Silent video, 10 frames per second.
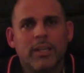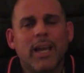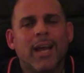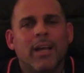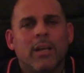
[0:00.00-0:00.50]

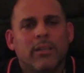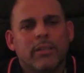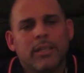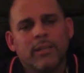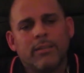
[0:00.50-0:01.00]
The
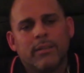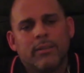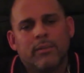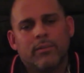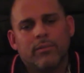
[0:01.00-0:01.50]
thing is,
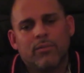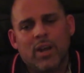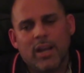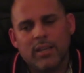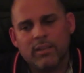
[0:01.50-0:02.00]

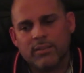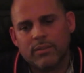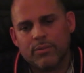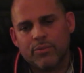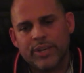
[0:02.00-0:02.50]
Ryan is a
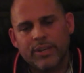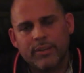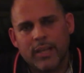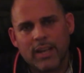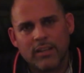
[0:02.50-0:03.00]
rare
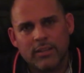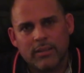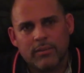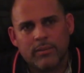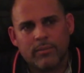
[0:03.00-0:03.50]
talent
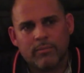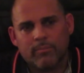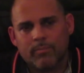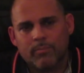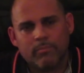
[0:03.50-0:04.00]

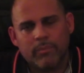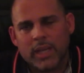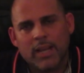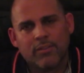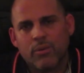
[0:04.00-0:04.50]

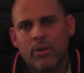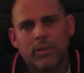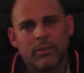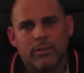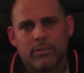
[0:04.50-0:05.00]
that has no
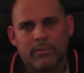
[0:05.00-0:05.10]
hunger.